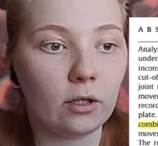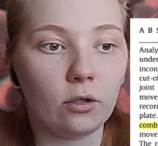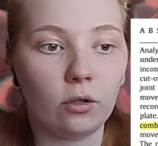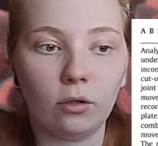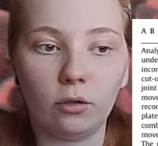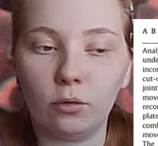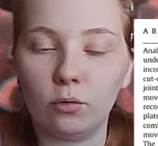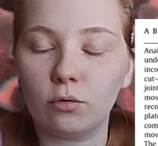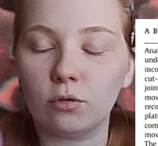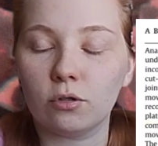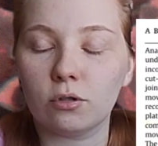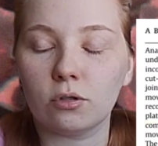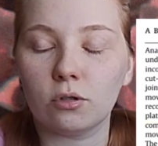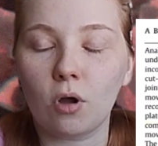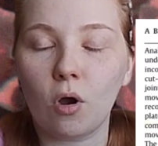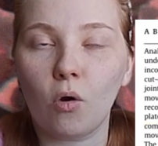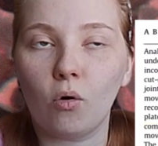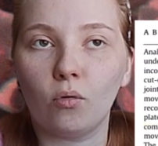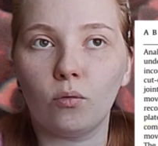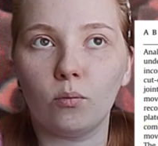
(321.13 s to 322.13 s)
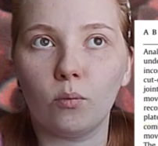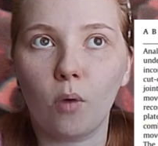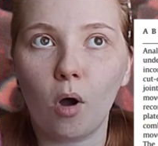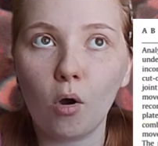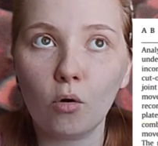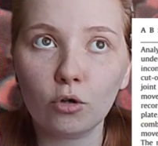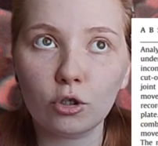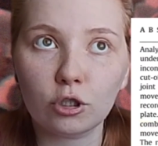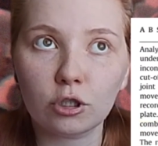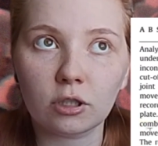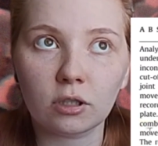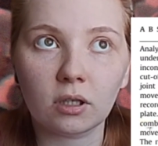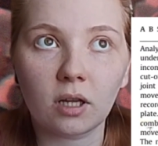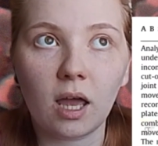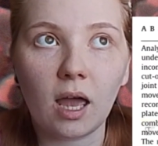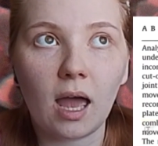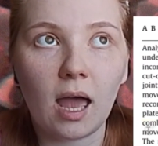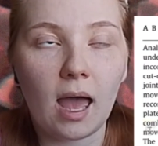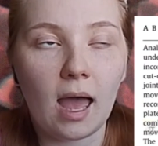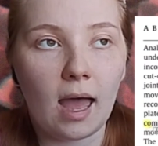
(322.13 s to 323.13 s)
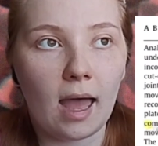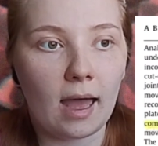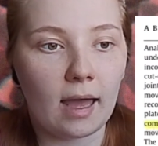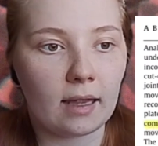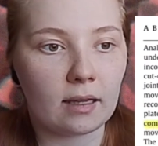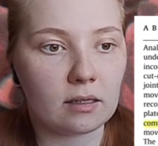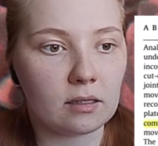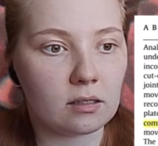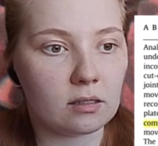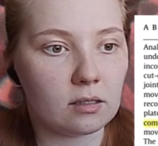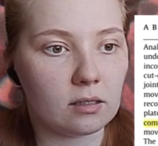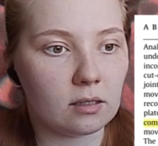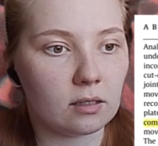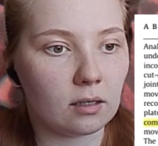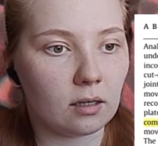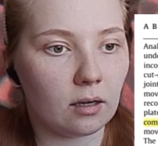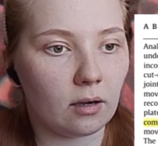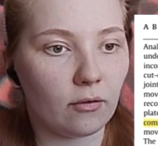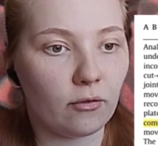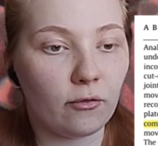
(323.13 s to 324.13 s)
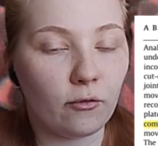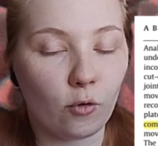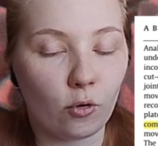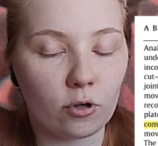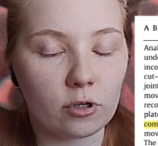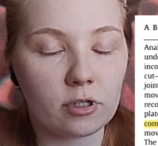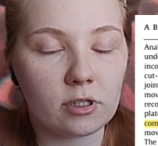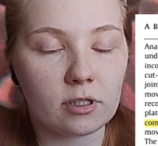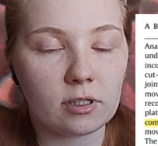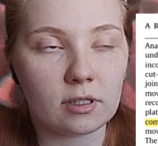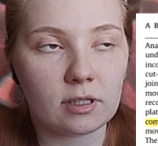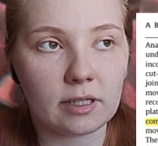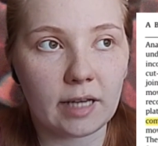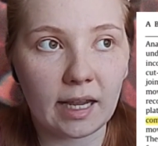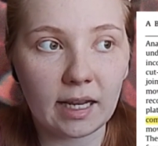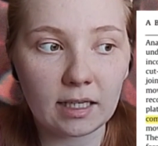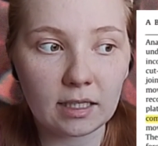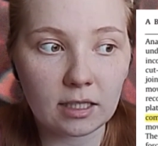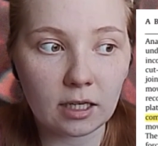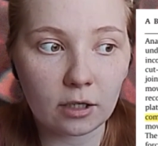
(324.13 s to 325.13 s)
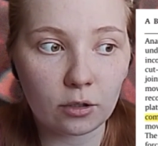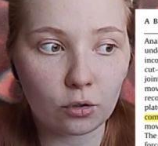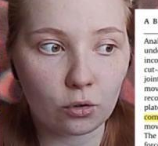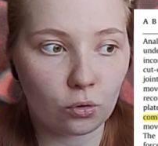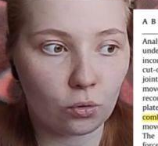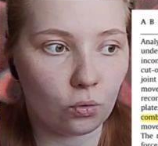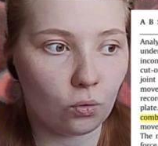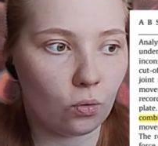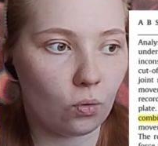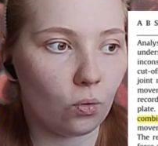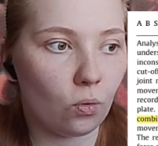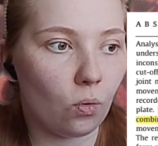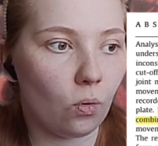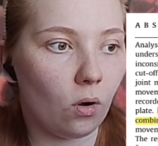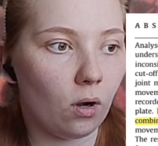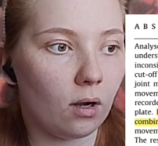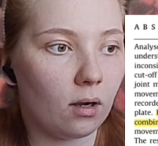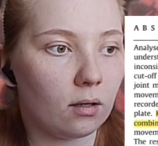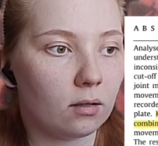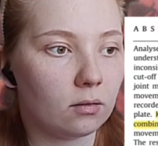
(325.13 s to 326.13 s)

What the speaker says: which four different combinations of cutoff frequencies for signal filtering.